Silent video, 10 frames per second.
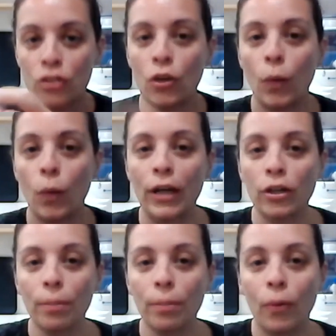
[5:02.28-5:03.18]
when you're
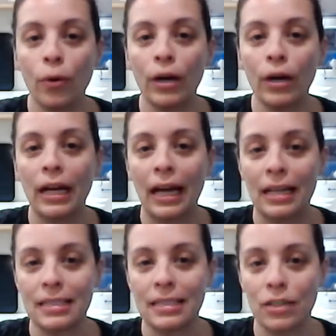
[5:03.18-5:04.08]
pouring an
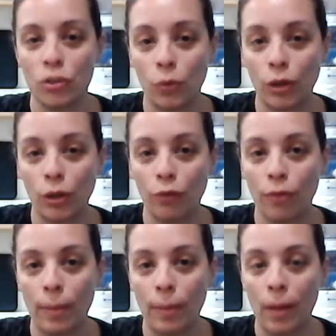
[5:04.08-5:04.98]
essential oil from the
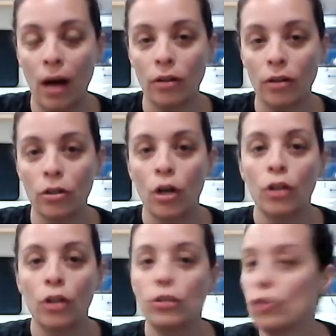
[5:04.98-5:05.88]
bottle, you
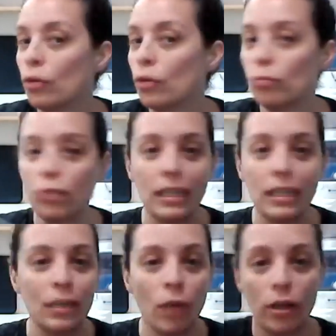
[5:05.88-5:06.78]
don't really want to